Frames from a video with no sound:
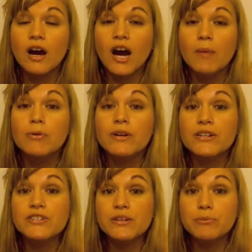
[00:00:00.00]

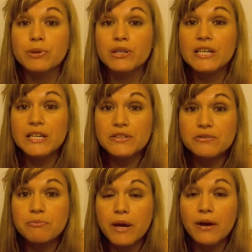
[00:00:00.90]
Operation
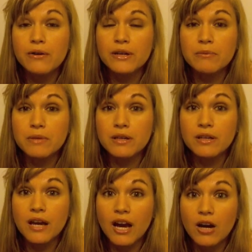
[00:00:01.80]
Please Marry
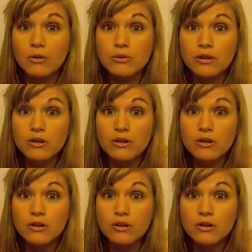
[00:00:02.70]
Me Out